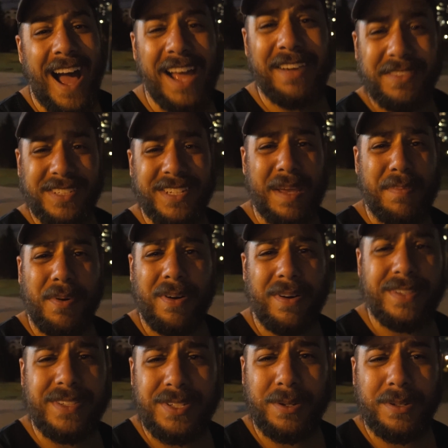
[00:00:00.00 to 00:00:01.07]
I haven't
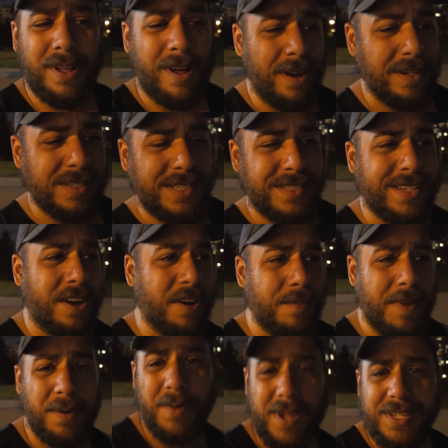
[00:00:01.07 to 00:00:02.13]
skateboarded in so long since I hurt
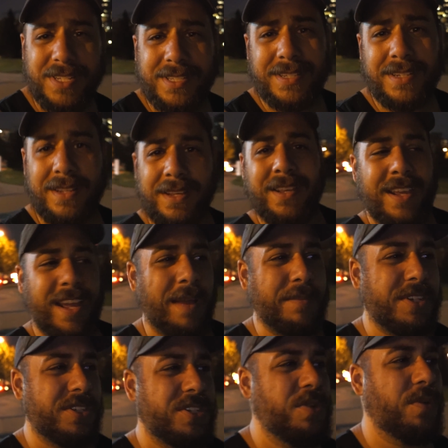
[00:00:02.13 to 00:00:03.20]
my wrist. I'm
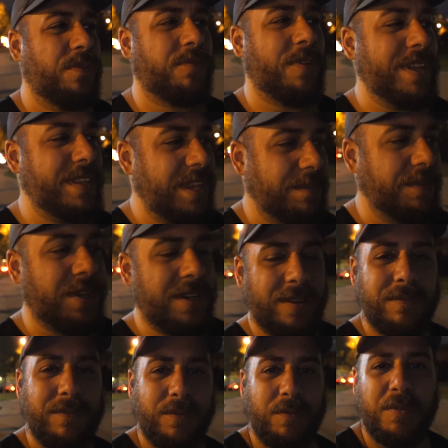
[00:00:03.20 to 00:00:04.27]
just too afraid that I'm
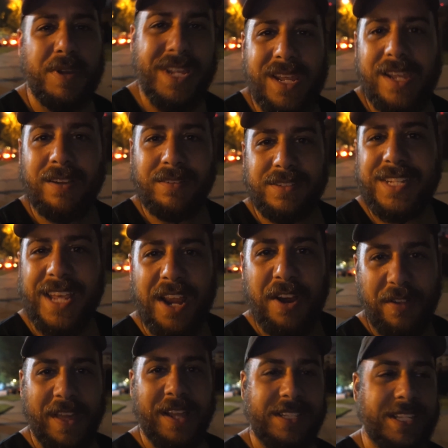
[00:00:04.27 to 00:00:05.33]
gonna
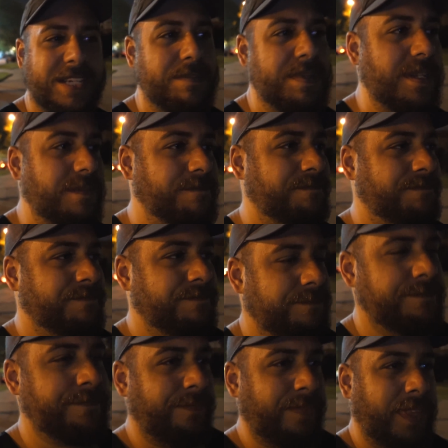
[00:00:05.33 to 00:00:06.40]
re-tear that ligament.
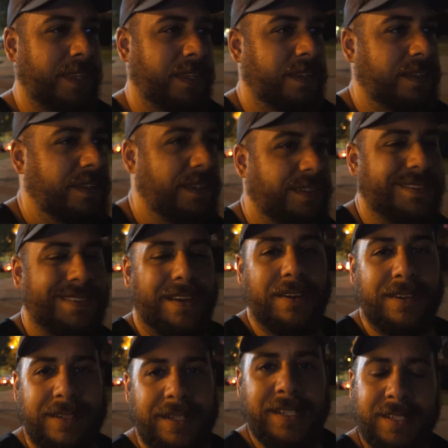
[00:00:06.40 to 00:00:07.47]

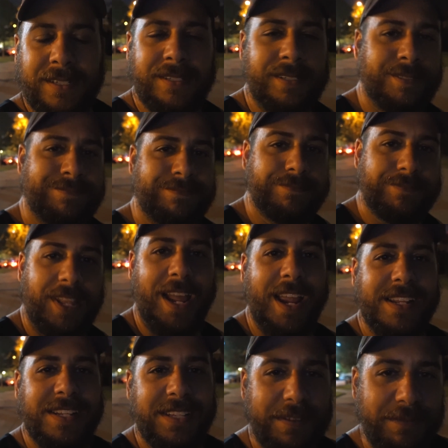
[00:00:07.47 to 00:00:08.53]
So I
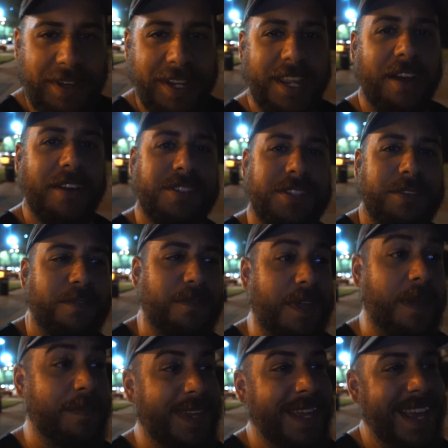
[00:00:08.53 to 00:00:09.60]
get to live vicariously through
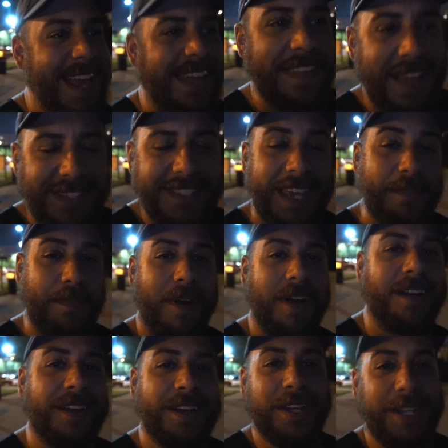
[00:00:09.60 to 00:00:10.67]
them. And that skate
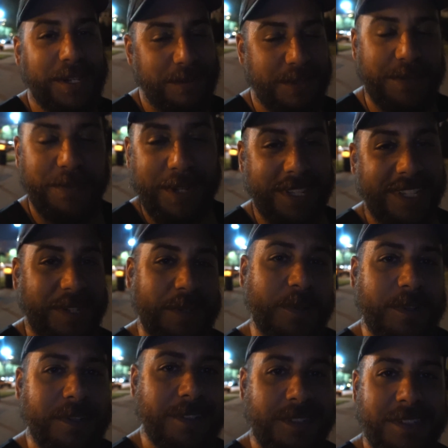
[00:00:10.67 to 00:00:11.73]
park was really
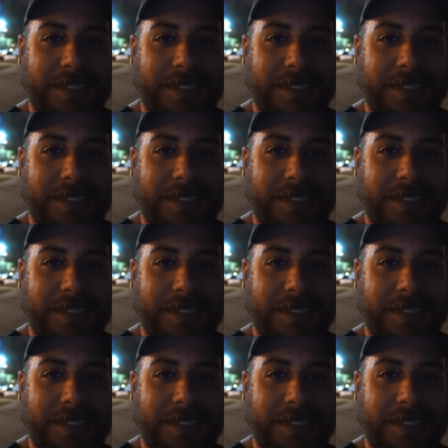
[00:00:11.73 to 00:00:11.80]
cool.